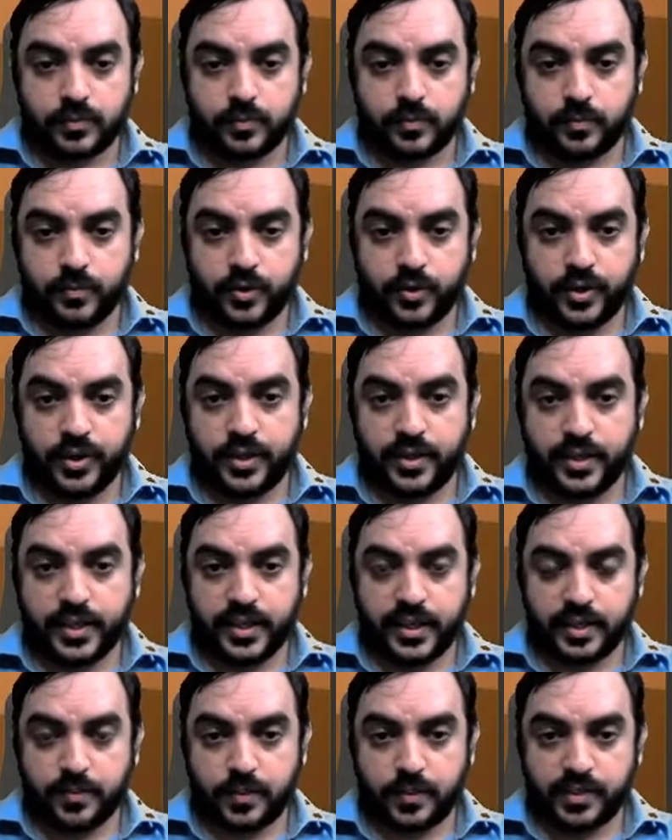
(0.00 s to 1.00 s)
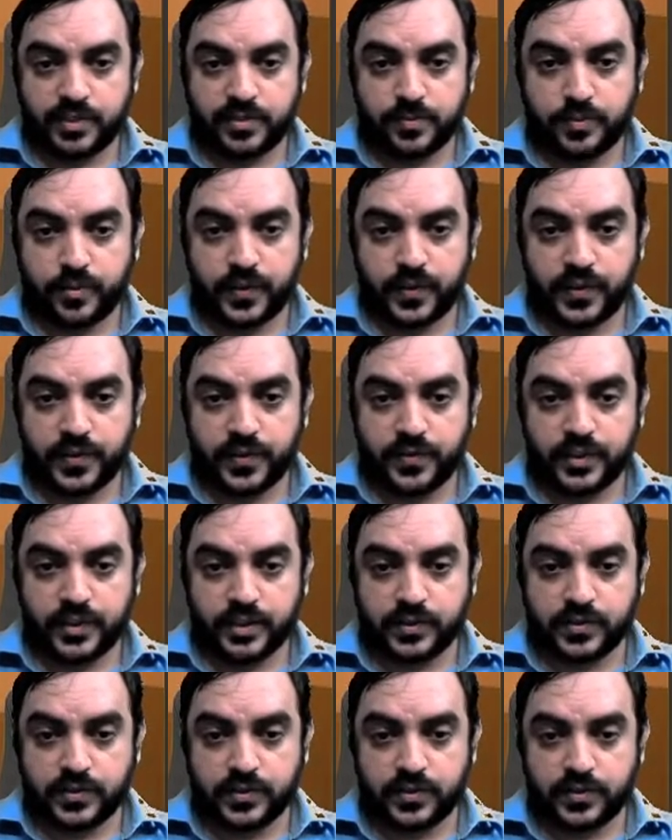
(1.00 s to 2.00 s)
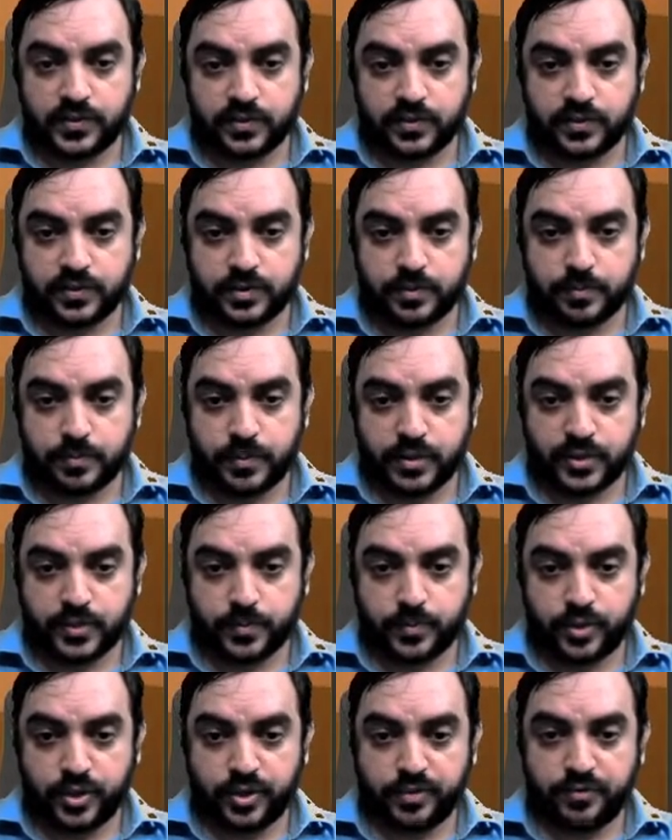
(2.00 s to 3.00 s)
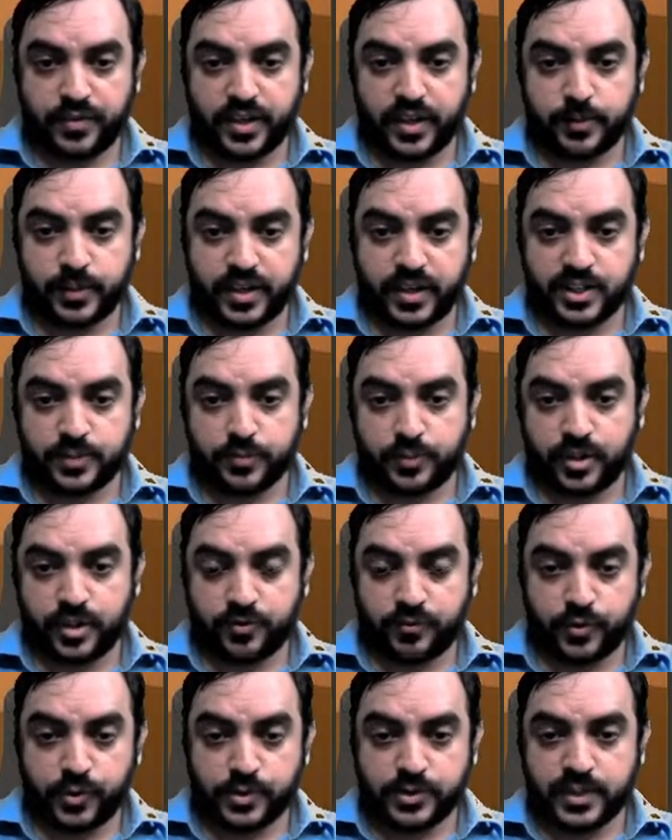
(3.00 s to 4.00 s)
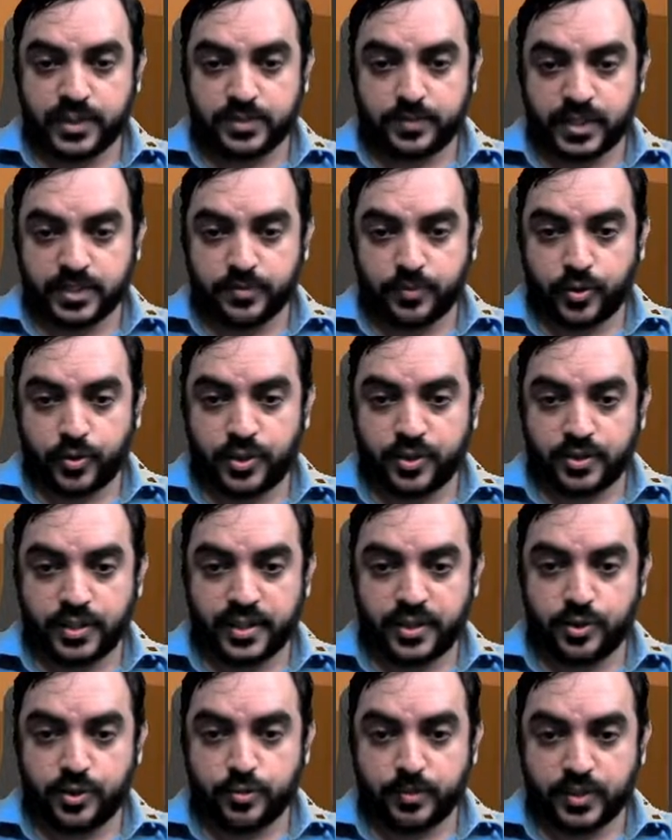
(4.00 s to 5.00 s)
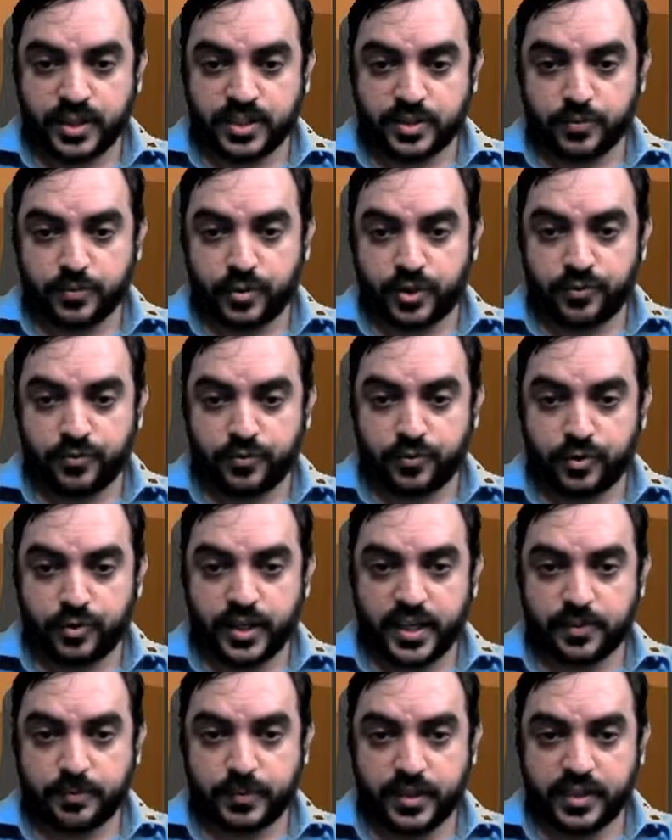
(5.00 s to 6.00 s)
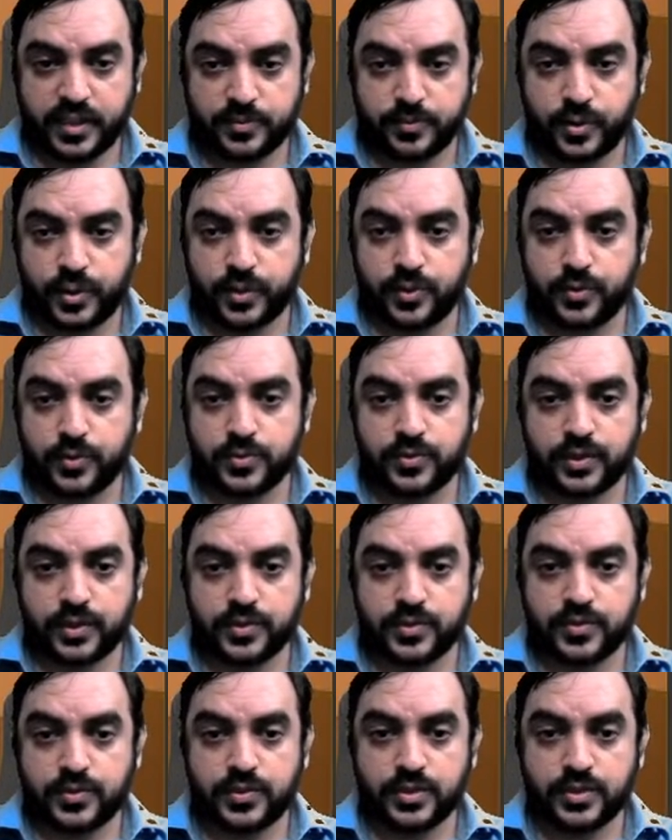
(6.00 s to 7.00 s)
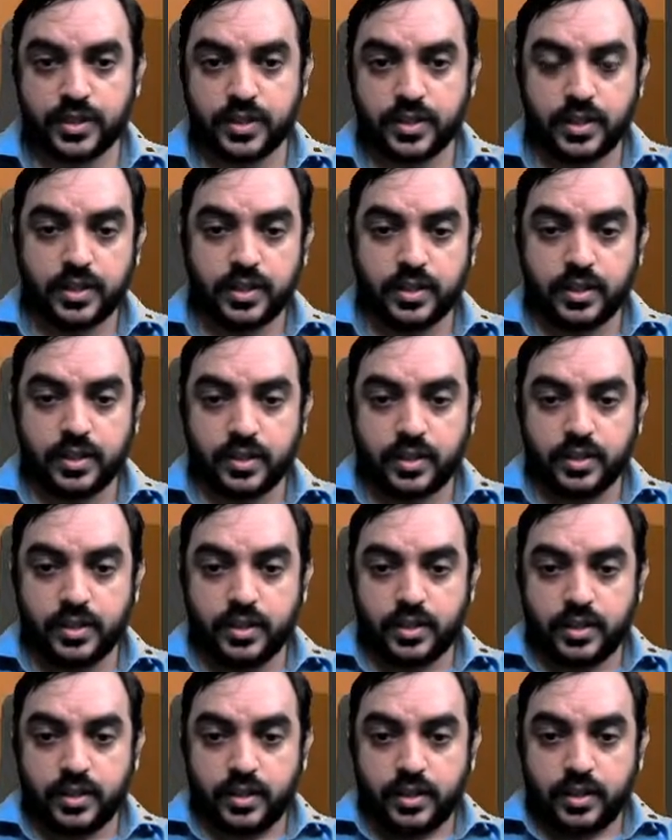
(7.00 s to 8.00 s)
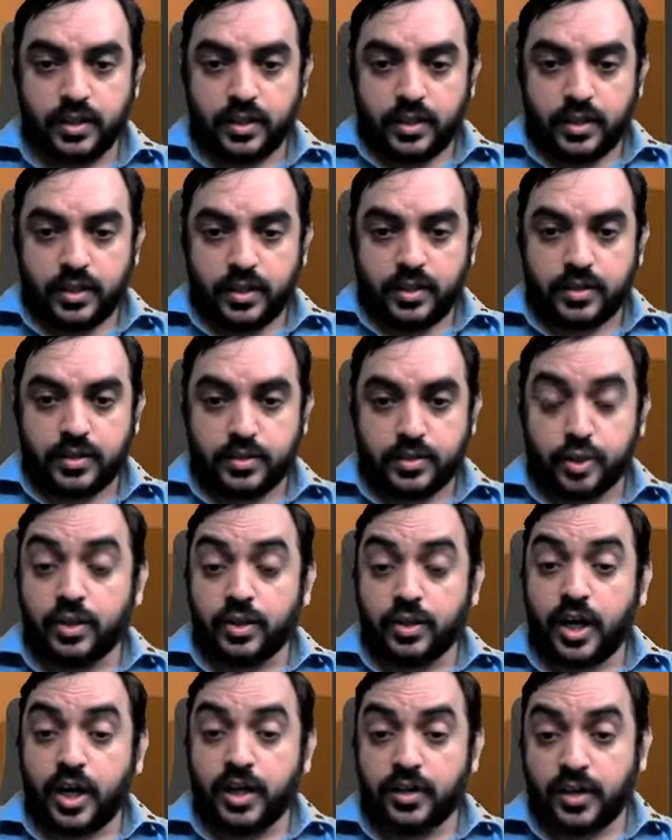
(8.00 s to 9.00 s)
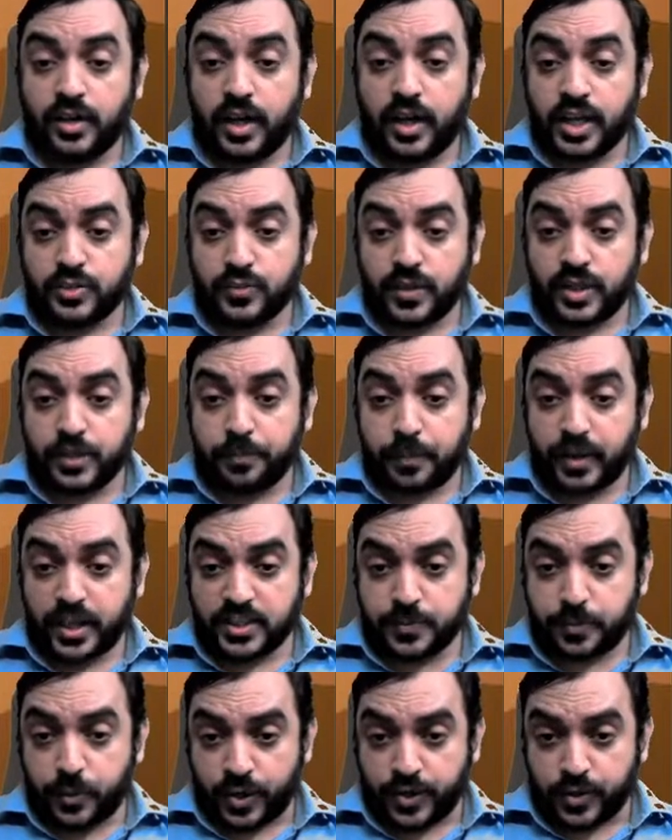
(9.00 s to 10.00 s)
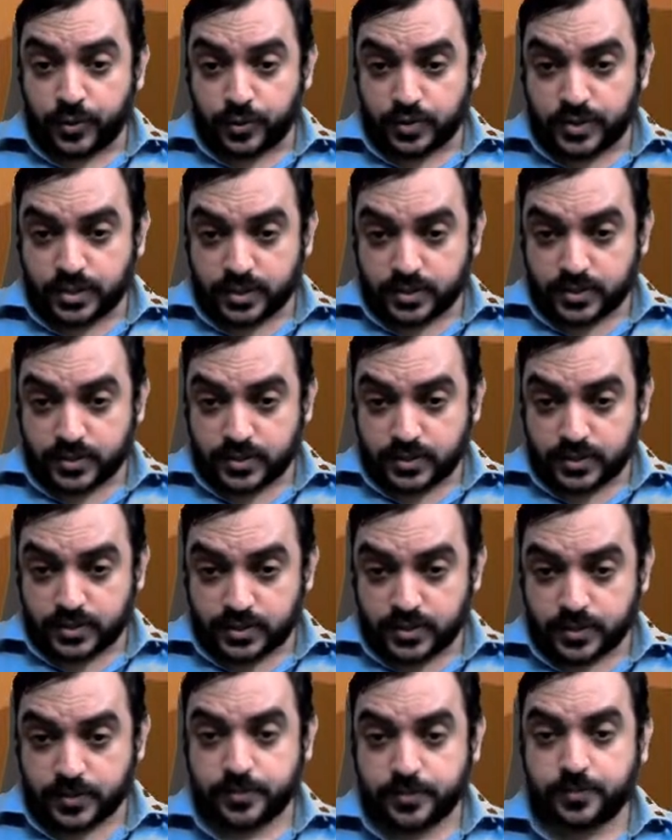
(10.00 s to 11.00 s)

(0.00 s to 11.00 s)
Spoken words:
0.8 plus 0.6 plus 0.5 minus 0.46 minus 0.32 minus 0.48 minus 0.26. So not last one is plus 0.26.